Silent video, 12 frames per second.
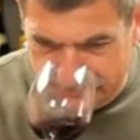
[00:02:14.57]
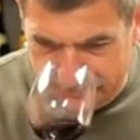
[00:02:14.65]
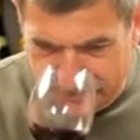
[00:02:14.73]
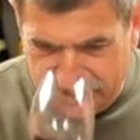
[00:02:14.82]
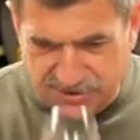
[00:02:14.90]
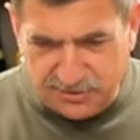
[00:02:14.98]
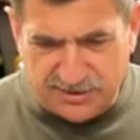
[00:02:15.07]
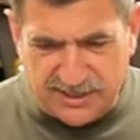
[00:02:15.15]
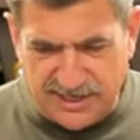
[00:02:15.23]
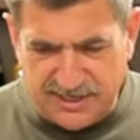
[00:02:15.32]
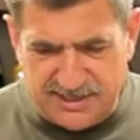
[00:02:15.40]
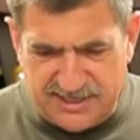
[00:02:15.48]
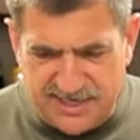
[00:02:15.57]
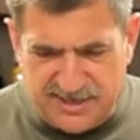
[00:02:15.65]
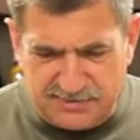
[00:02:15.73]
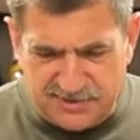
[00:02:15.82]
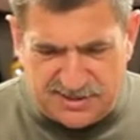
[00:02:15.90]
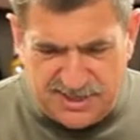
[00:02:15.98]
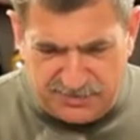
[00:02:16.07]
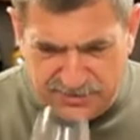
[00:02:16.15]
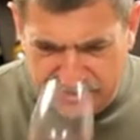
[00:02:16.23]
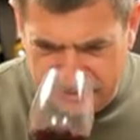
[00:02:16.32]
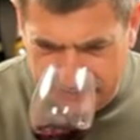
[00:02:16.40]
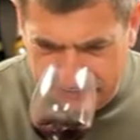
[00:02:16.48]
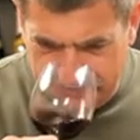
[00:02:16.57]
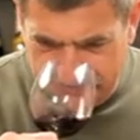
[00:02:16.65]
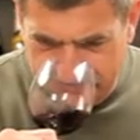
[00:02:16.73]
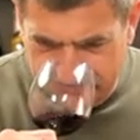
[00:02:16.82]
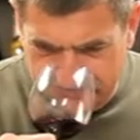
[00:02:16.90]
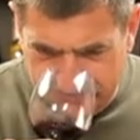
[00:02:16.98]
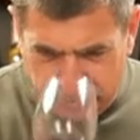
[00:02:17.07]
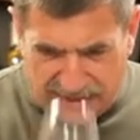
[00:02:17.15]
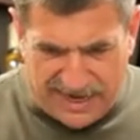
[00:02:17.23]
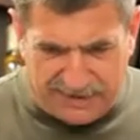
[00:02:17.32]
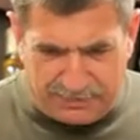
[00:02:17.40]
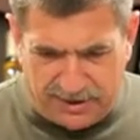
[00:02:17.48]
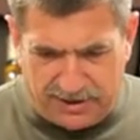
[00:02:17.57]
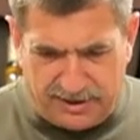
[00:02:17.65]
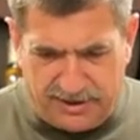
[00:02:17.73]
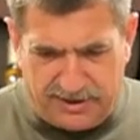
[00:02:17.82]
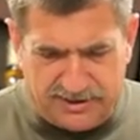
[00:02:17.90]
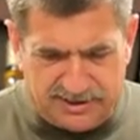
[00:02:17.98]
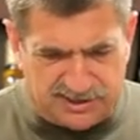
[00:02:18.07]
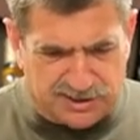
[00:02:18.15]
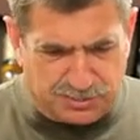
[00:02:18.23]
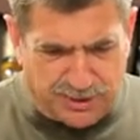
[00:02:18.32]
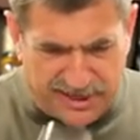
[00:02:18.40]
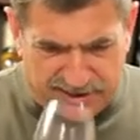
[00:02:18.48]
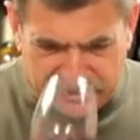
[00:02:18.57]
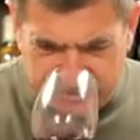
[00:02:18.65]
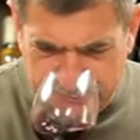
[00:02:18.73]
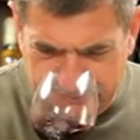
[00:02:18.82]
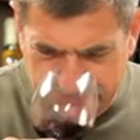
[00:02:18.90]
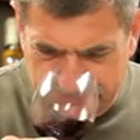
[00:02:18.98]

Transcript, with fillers: but this one's got deep, deep blackberry and spice.